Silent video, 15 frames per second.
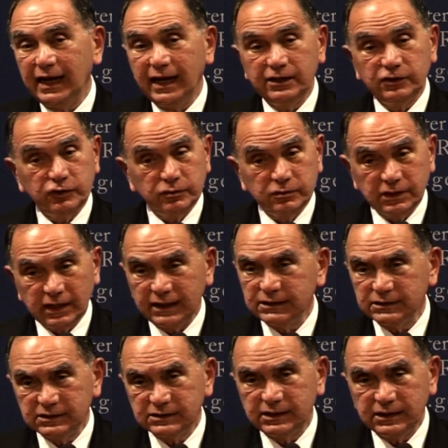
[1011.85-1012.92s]
and the
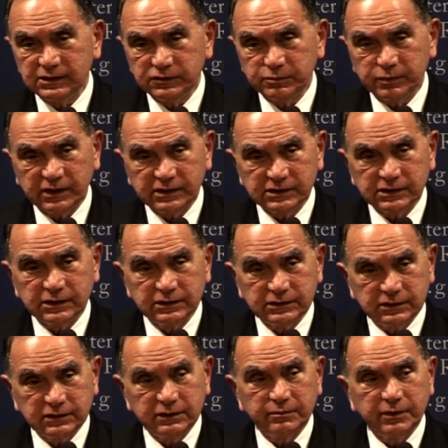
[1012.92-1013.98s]
United States president
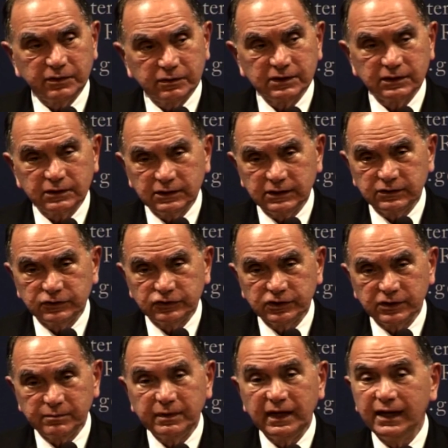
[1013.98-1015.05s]
and the American
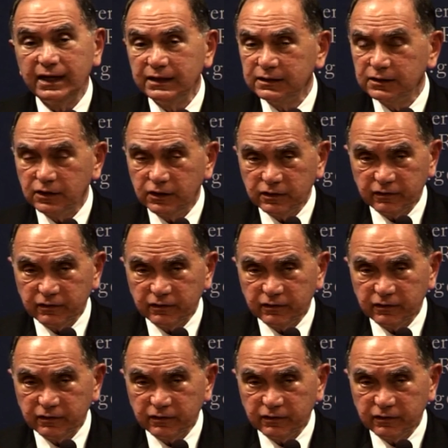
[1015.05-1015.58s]
leadership and